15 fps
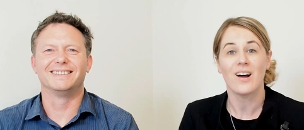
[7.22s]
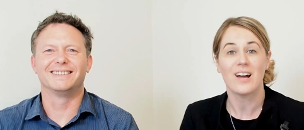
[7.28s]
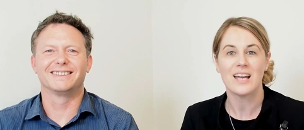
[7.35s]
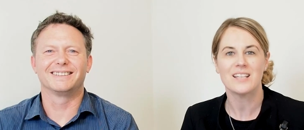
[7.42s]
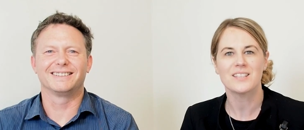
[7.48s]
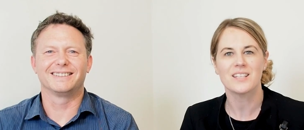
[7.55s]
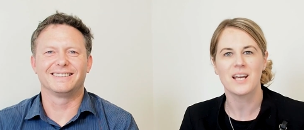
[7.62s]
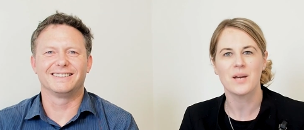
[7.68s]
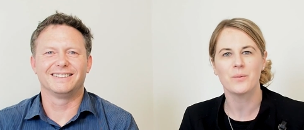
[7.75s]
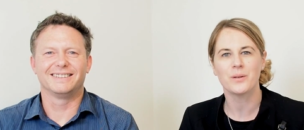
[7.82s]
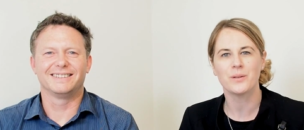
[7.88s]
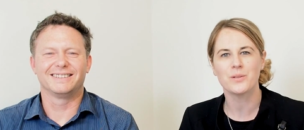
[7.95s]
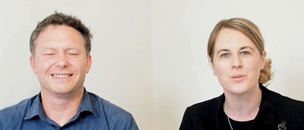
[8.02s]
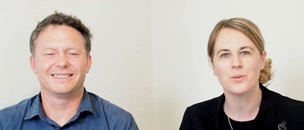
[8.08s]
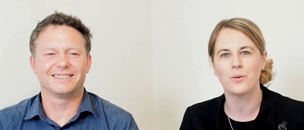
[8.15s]
Speaker 1: Hi, today we're
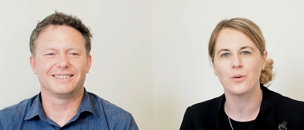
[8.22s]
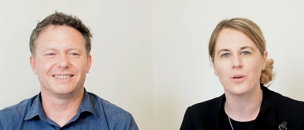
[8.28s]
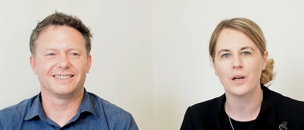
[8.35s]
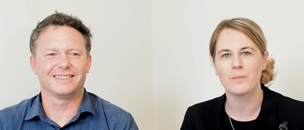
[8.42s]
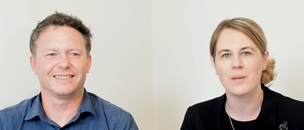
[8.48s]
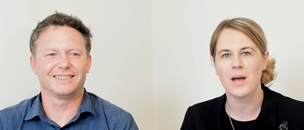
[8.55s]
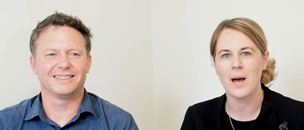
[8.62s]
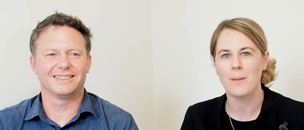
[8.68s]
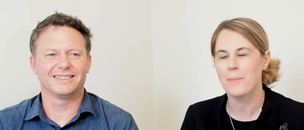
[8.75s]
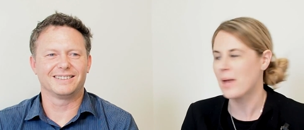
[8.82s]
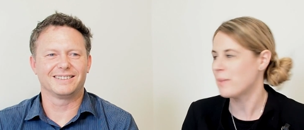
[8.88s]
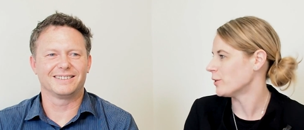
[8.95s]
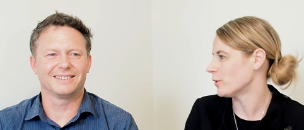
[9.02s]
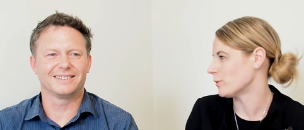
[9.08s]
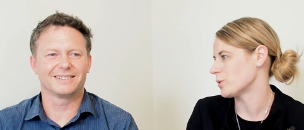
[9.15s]
going to talk about
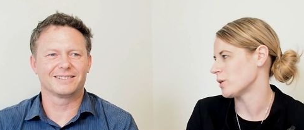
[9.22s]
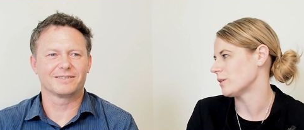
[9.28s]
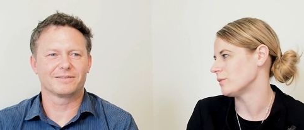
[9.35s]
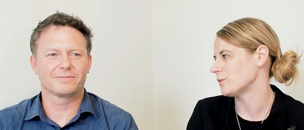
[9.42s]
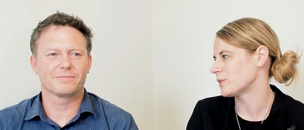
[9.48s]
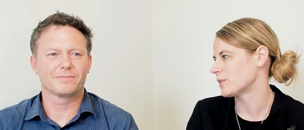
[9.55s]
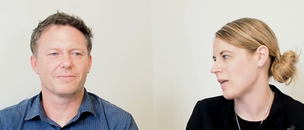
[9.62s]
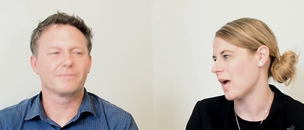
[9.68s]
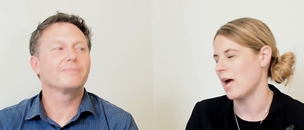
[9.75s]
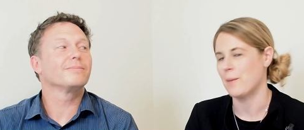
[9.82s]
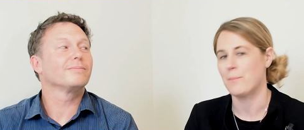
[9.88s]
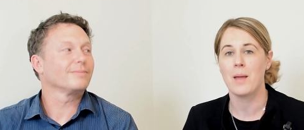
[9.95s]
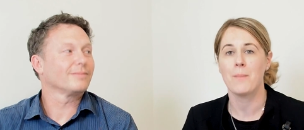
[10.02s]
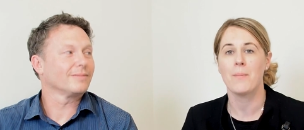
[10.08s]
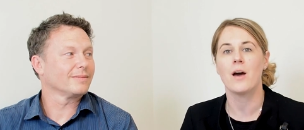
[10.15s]
payment options
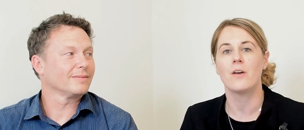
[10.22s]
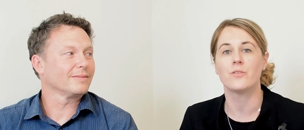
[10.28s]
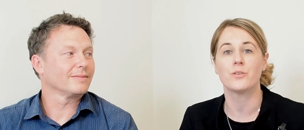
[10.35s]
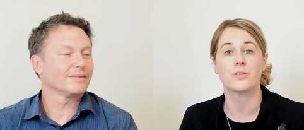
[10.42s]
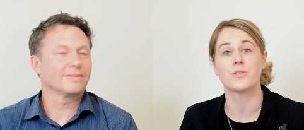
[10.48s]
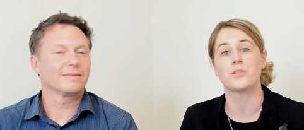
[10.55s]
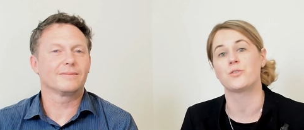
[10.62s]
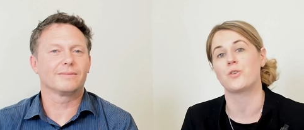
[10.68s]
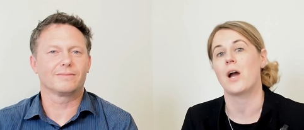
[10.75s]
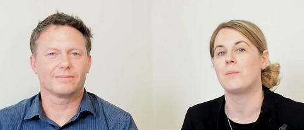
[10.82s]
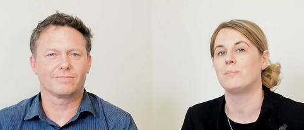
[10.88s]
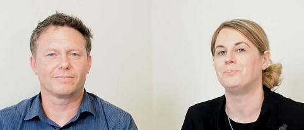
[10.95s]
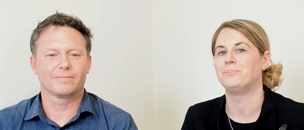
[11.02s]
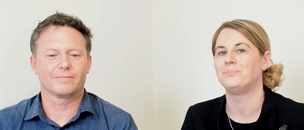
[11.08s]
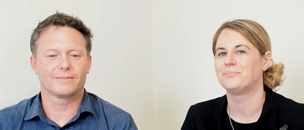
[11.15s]
uh, PayPal versus
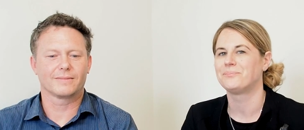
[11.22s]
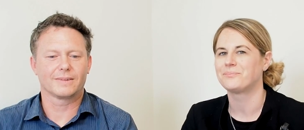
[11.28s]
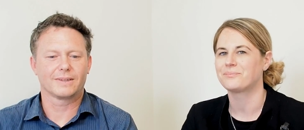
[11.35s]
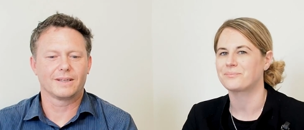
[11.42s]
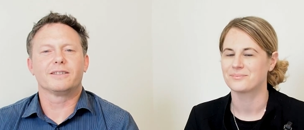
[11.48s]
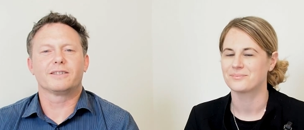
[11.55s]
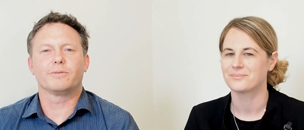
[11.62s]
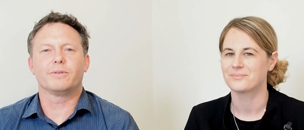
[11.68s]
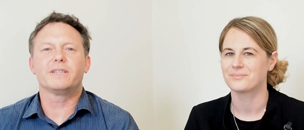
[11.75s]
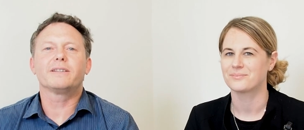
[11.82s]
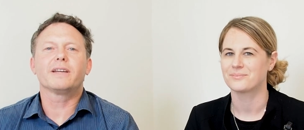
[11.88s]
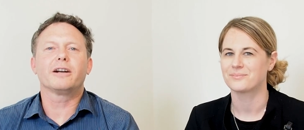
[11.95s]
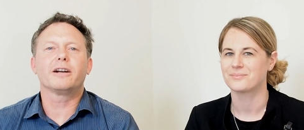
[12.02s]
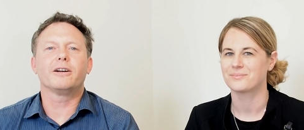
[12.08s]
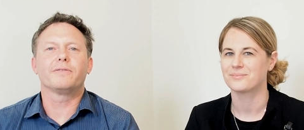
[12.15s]
Stripe.
Speaker 2: So, we
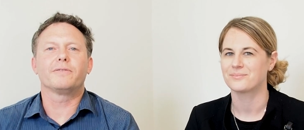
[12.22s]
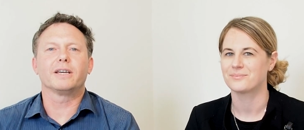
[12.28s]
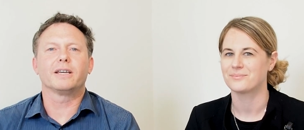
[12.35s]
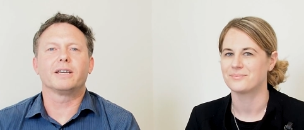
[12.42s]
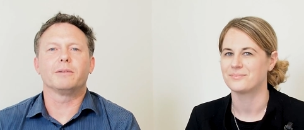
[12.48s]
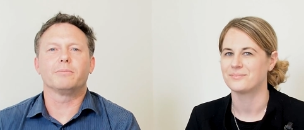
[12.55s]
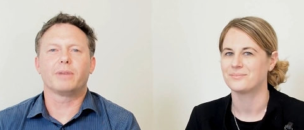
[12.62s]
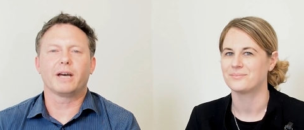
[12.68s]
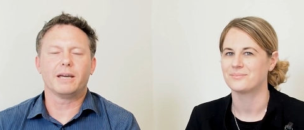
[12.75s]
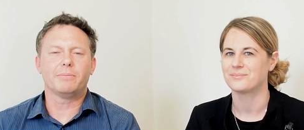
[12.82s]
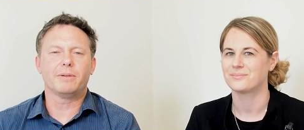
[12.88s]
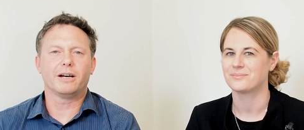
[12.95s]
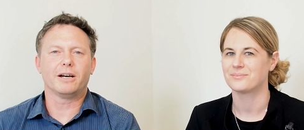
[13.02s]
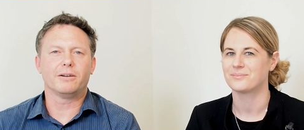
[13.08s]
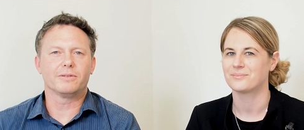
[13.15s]
started off thinking
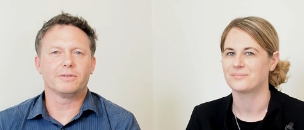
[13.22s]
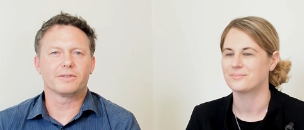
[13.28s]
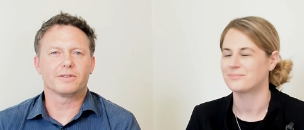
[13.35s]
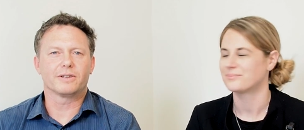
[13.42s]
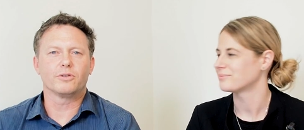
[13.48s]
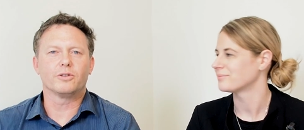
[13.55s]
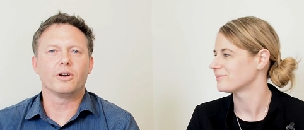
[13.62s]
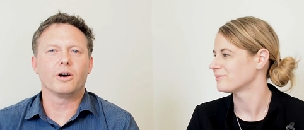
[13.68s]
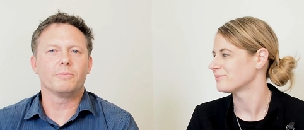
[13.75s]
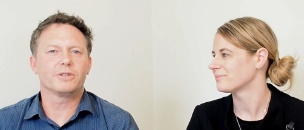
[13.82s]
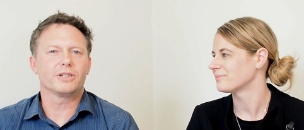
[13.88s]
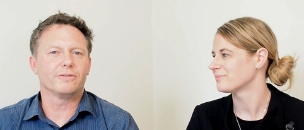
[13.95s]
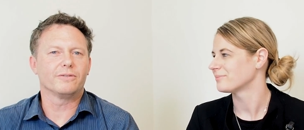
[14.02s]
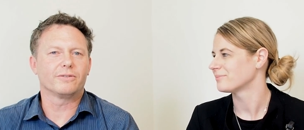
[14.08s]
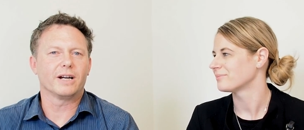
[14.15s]
PayPal was a good
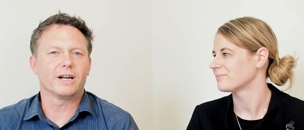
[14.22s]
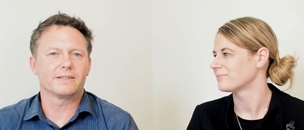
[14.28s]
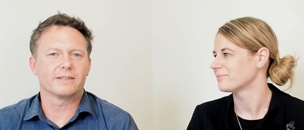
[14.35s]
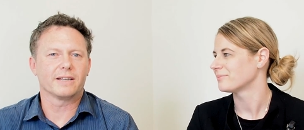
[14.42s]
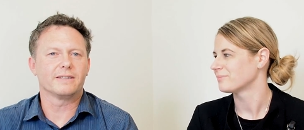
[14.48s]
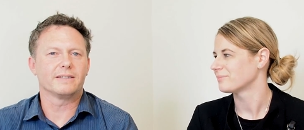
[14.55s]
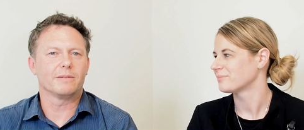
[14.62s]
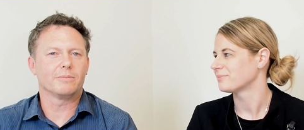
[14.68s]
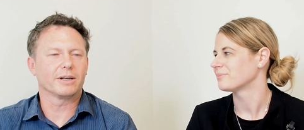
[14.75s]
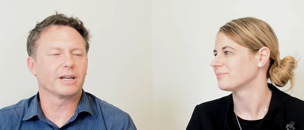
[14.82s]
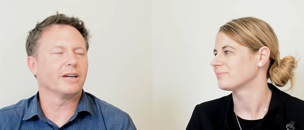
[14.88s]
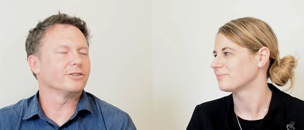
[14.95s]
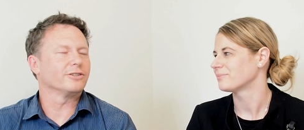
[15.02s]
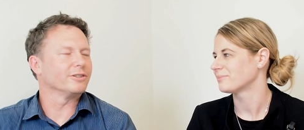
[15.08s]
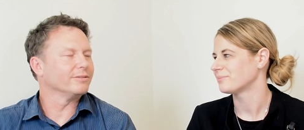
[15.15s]
option for our SaaS
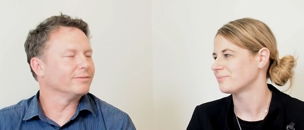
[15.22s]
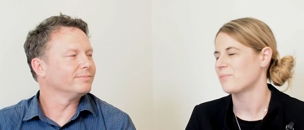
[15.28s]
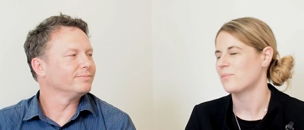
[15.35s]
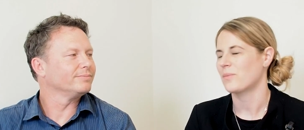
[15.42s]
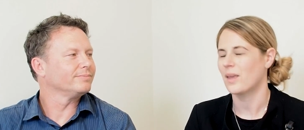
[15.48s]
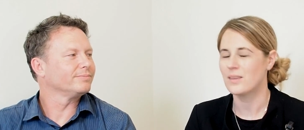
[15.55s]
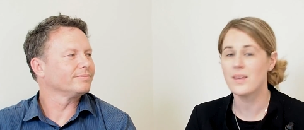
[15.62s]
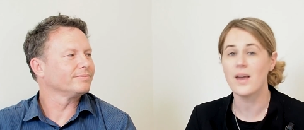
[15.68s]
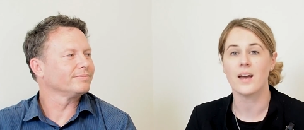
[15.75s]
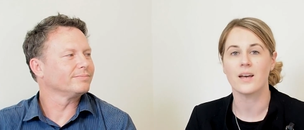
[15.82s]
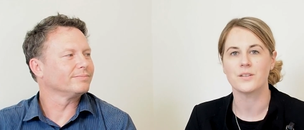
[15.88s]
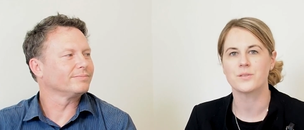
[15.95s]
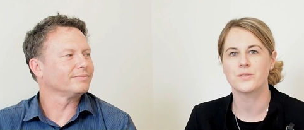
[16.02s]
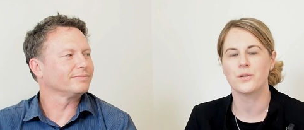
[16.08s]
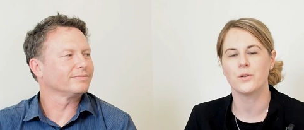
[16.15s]
application.
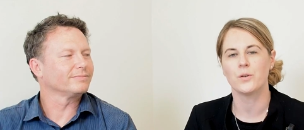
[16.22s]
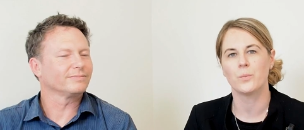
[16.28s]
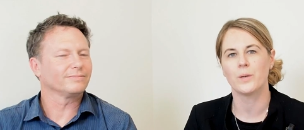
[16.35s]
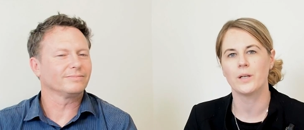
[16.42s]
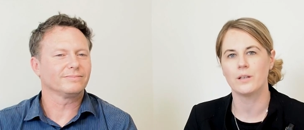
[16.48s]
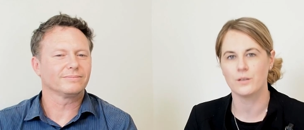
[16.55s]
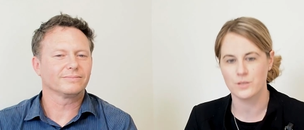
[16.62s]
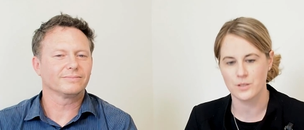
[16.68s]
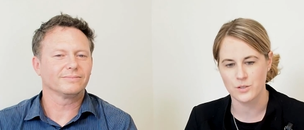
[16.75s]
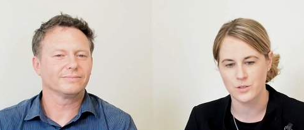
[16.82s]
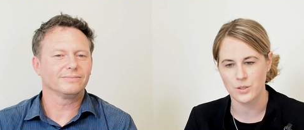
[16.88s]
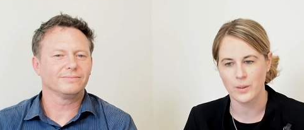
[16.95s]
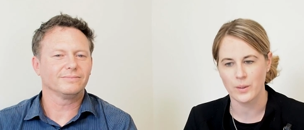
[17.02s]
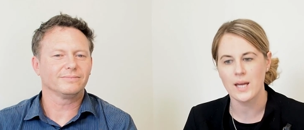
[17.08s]
Speaker 1: Yeah, so we looked into it